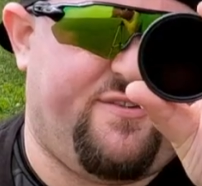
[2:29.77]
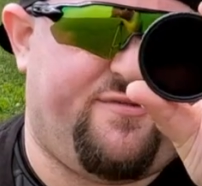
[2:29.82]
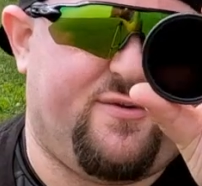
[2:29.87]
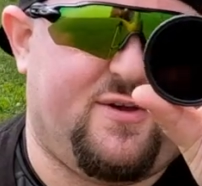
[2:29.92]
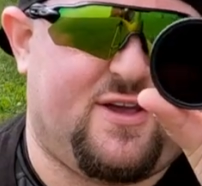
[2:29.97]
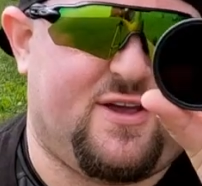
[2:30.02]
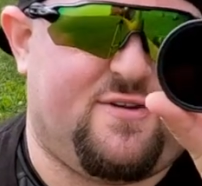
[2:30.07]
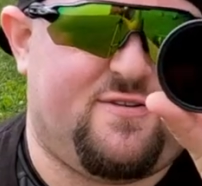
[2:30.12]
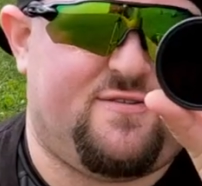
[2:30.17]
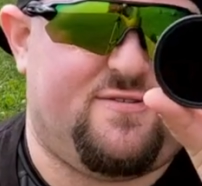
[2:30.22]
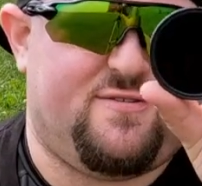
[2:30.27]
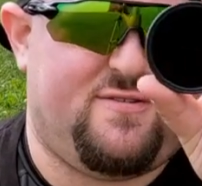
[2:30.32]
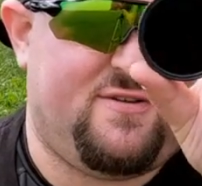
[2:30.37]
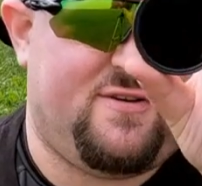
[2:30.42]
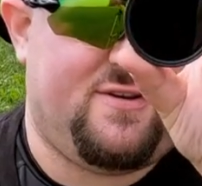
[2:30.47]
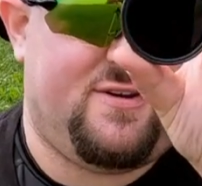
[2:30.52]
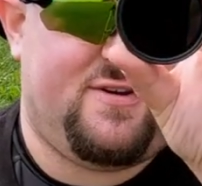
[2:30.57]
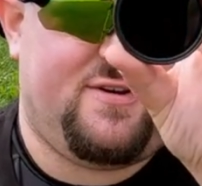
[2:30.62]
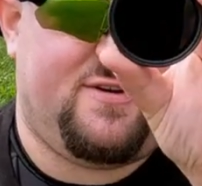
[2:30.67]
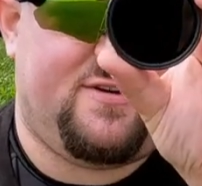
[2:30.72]
if we can
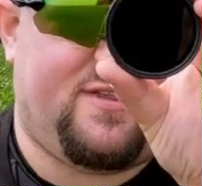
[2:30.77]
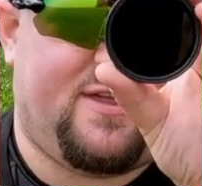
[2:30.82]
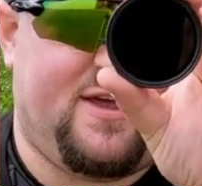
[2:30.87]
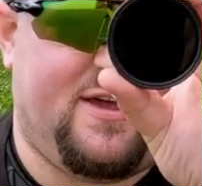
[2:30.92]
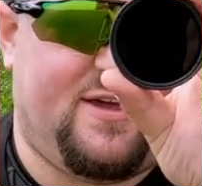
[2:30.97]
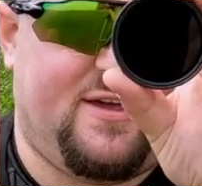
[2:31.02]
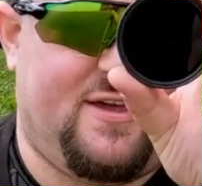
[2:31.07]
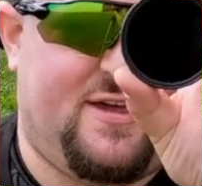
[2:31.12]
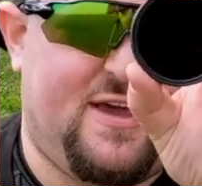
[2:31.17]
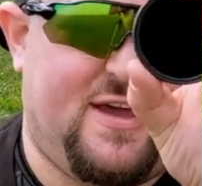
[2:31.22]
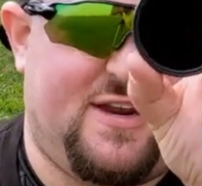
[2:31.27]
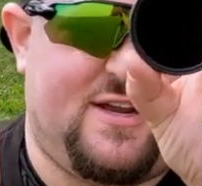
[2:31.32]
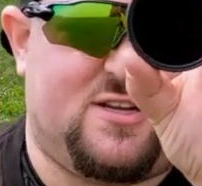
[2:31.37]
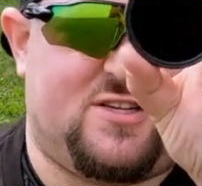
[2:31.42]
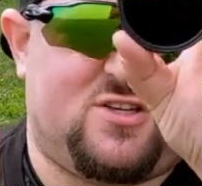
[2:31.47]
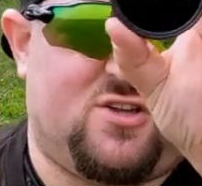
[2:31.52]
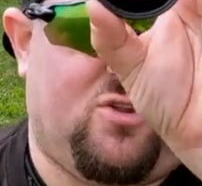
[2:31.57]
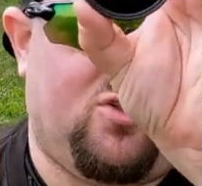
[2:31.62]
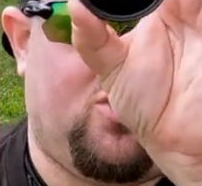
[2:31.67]
like get it to